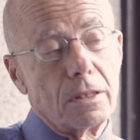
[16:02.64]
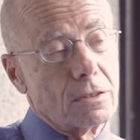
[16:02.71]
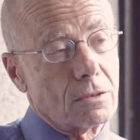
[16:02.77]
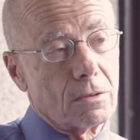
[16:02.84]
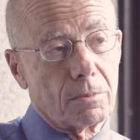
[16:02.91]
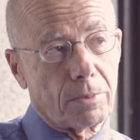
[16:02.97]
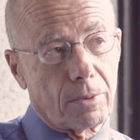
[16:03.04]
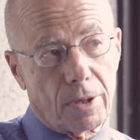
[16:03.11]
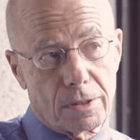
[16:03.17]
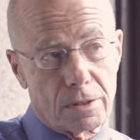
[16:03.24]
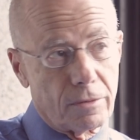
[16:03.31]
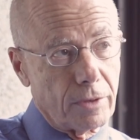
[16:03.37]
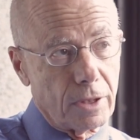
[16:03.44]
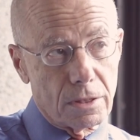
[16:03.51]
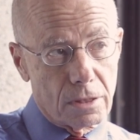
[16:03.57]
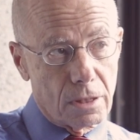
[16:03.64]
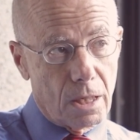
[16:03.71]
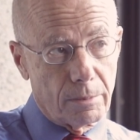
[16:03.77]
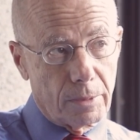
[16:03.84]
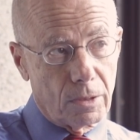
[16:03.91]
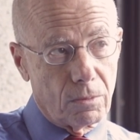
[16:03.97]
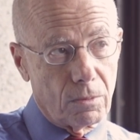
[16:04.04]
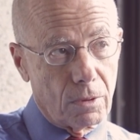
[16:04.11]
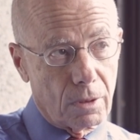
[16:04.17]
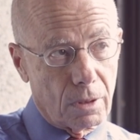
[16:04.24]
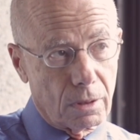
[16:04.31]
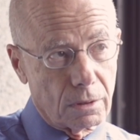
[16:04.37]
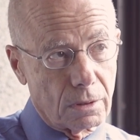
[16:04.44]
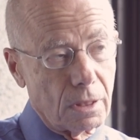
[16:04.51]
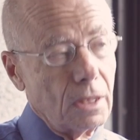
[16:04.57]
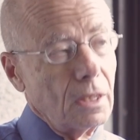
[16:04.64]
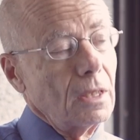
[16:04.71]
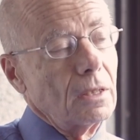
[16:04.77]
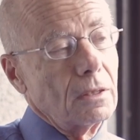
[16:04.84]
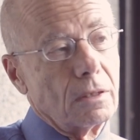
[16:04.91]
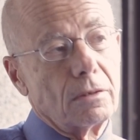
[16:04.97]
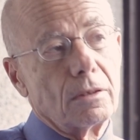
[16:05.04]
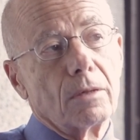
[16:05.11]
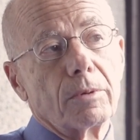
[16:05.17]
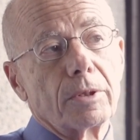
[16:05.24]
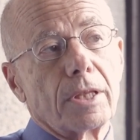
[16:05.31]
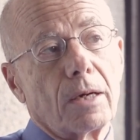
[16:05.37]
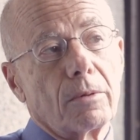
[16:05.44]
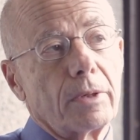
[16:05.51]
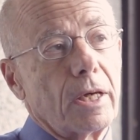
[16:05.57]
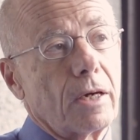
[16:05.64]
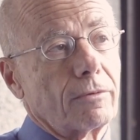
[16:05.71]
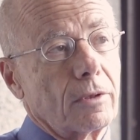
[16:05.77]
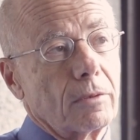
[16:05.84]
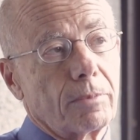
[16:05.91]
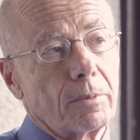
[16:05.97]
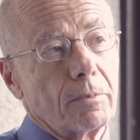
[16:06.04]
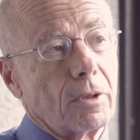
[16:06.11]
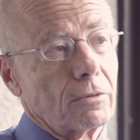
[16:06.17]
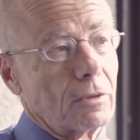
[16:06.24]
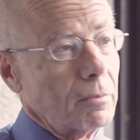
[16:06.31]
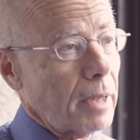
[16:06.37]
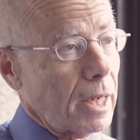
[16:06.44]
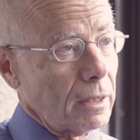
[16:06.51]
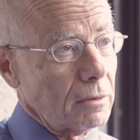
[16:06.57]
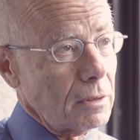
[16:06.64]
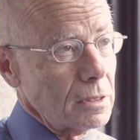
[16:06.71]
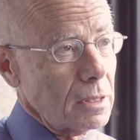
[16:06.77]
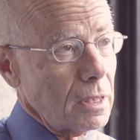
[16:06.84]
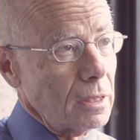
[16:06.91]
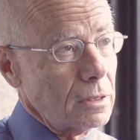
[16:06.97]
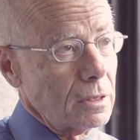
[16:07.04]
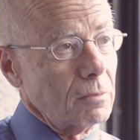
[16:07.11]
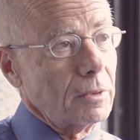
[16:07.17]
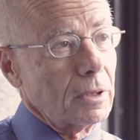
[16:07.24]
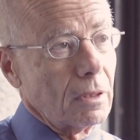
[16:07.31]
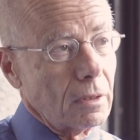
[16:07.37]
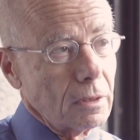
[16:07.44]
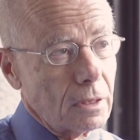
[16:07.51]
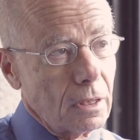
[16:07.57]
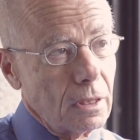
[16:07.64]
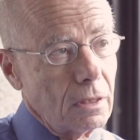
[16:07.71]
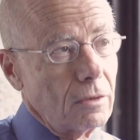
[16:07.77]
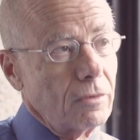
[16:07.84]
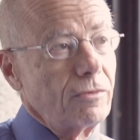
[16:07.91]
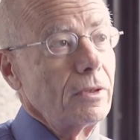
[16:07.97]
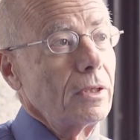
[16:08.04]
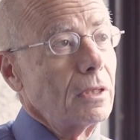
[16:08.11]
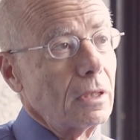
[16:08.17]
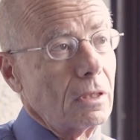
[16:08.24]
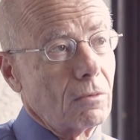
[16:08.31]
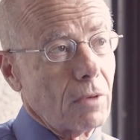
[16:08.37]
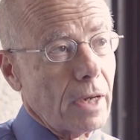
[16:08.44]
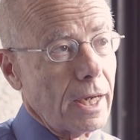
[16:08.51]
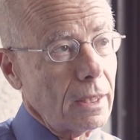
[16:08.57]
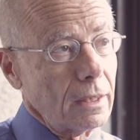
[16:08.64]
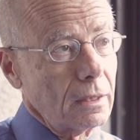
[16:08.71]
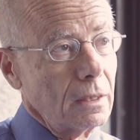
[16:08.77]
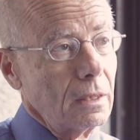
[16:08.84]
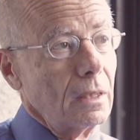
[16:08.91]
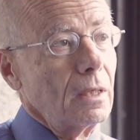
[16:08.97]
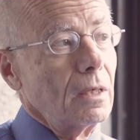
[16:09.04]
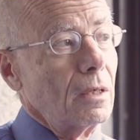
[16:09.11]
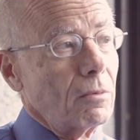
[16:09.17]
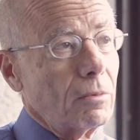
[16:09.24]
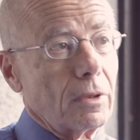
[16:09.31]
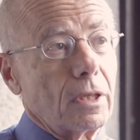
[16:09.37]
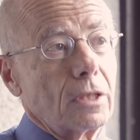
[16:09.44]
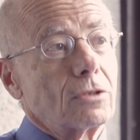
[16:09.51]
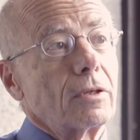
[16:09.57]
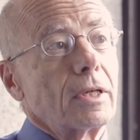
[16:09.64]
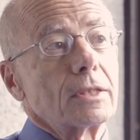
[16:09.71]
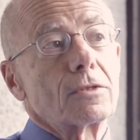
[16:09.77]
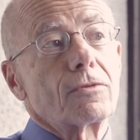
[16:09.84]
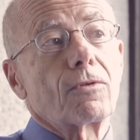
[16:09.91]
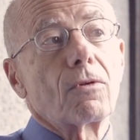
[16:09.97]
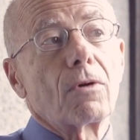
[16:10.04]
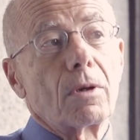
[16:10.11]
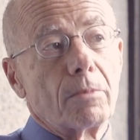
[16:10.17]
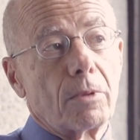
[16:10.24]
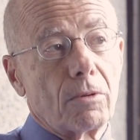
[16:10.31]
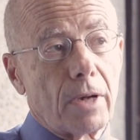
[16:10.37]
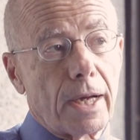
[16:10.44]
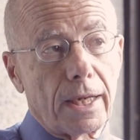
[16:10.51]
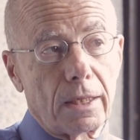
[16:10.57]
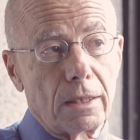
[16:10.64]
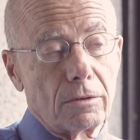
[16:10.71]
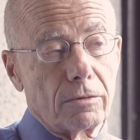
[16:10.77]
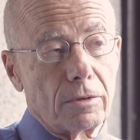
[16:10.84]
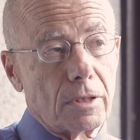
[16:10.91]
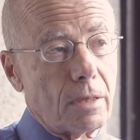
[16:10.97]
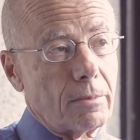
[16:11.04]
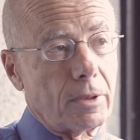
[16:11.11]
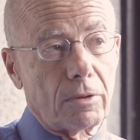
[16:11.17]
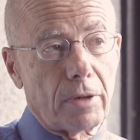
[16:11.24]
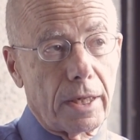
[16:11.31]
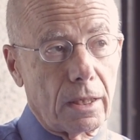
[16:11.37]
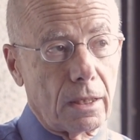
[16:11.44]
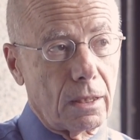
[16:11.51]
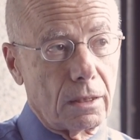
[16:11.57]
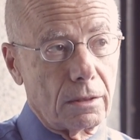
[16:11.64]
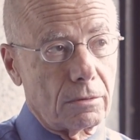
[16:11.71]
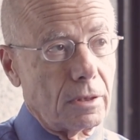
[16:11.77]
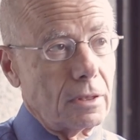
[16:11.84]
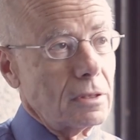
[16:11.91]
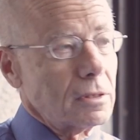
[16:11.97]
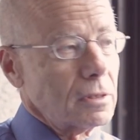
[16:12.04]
East or parts of the Islamic world. To deal with that, we have to promote democratization. We're going to intervene in Iraq. We're going to transform Iraq into a democratic country.